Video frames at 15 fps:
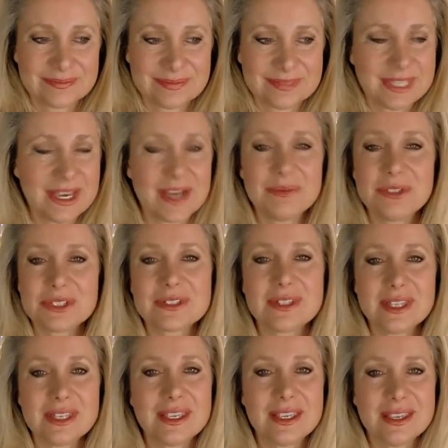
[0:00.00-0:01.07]
yeah, I'm just
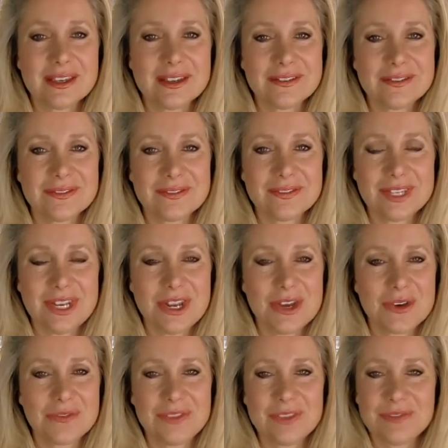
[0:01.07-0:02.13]
thinking of you know
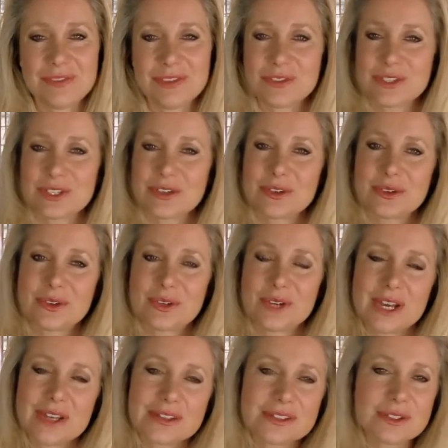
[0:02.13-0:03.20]
if, if there's a
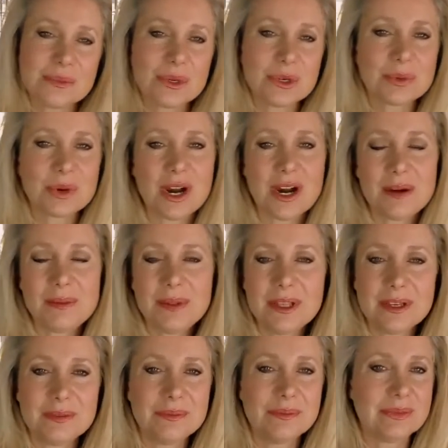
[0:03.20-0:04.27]
customer
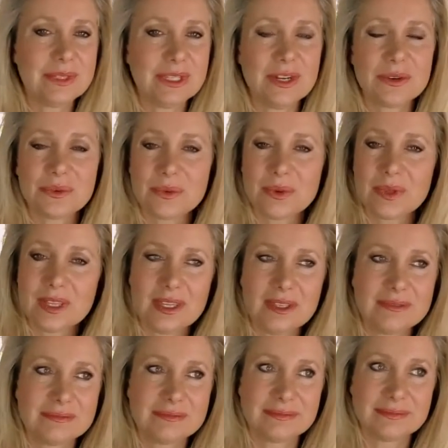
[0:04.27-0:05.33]
problem, you know, really
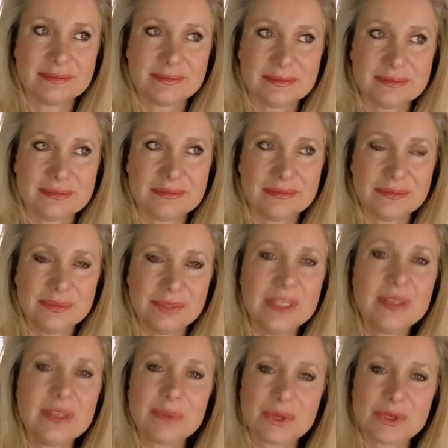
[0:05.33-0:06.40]
be
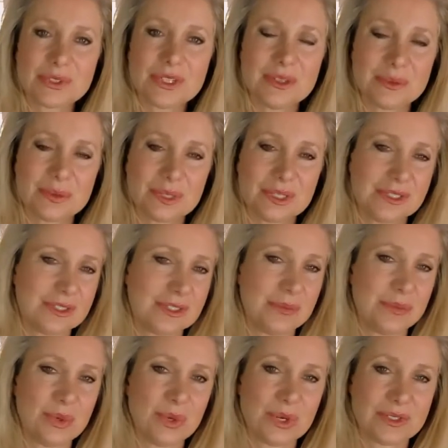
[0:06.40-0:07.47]
the person that really
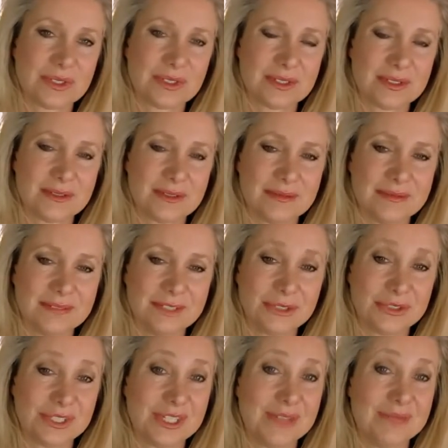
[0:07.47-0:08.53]
supports your
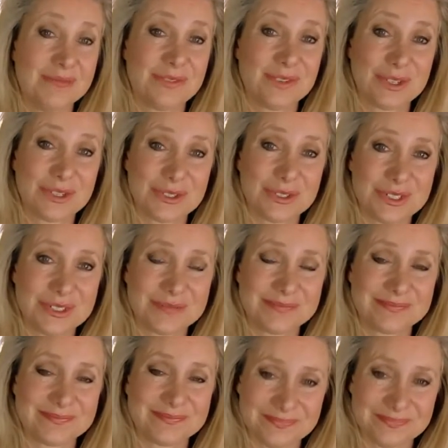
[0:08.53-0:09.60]
team first.
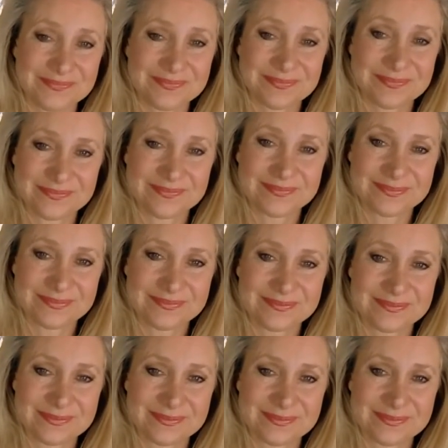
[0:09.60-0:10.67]

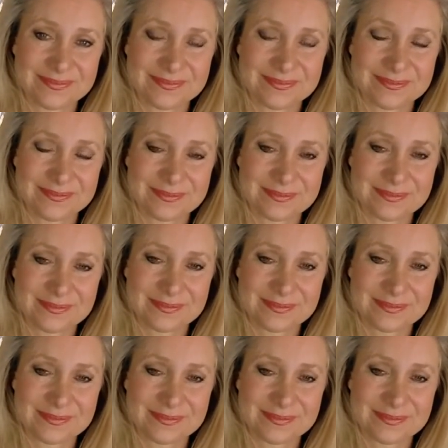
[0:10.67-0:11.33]
Mm-hmm. mm-hmm.